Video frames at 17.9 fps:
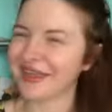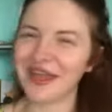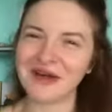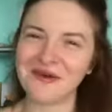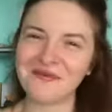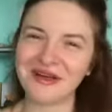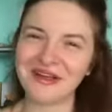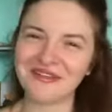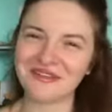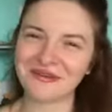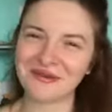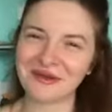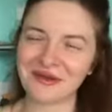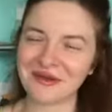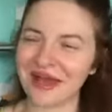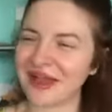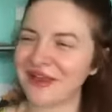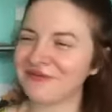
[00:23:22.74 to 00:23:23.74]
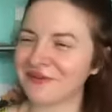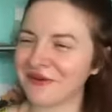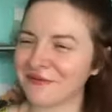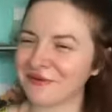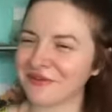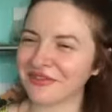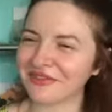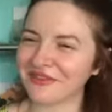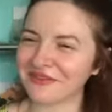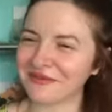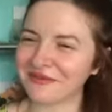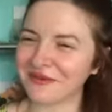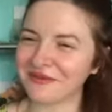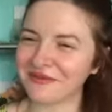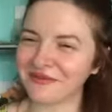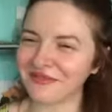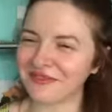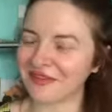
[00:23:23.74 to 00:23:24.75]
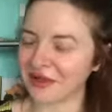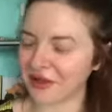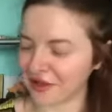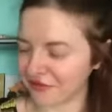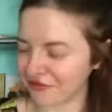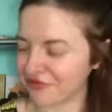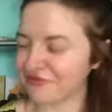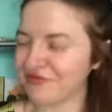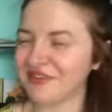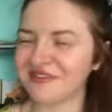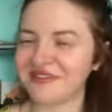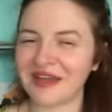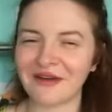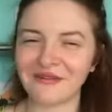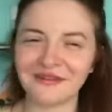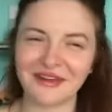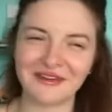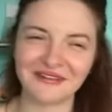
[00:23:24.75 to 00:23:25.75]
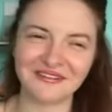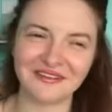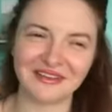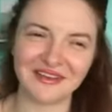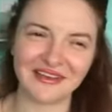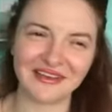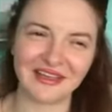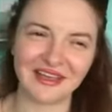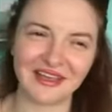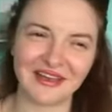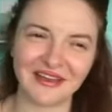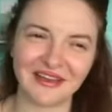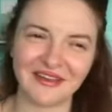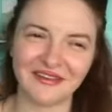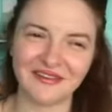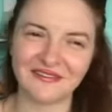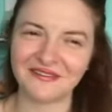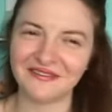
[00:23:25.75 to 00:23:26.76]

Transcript: me. Yeah, I might do it. I had fun with this one. So I'll have to re-download it again